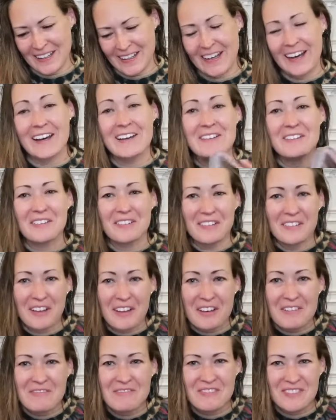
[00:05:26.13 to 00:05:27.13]
I
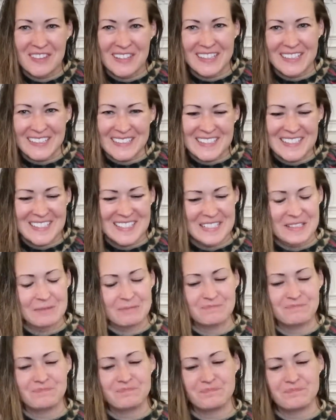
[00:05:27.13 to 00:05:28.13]
love this.
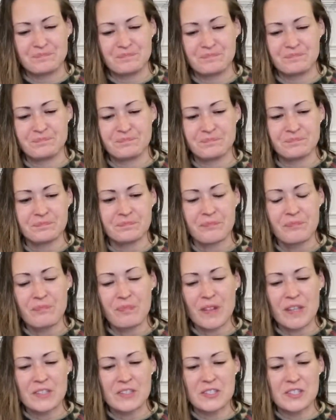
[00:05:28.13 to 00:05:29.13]

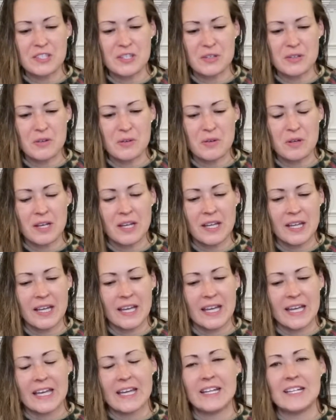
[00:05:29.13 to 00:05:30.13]
So
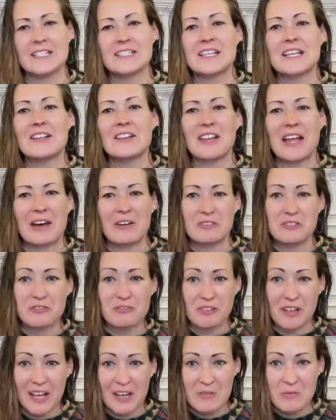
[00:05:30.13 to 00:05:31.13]
it is a
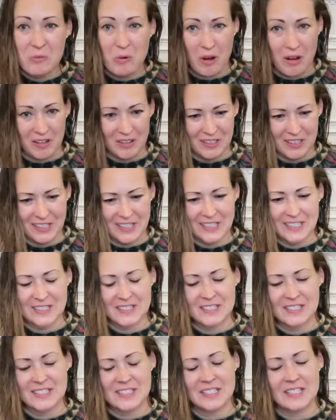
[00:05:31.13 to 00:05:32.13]
Loungefly
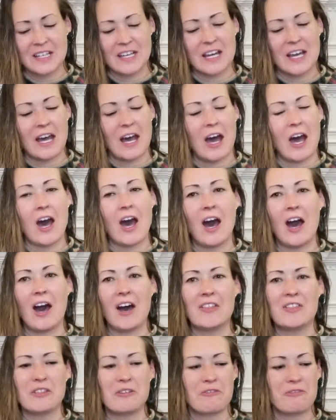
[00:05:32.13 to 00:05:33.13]
wallet.
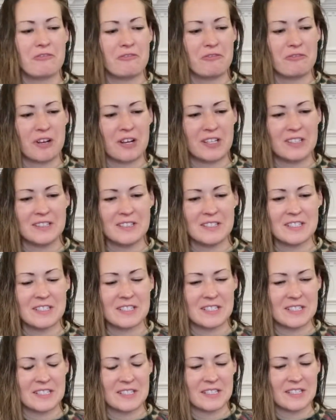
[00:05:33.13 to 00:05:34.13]
On the
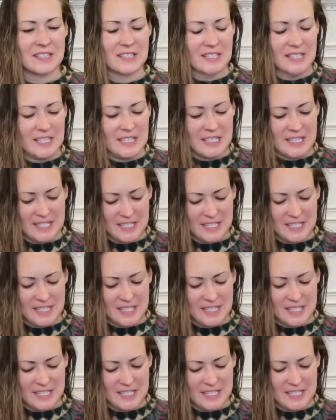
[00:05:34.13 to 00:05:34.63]
front, it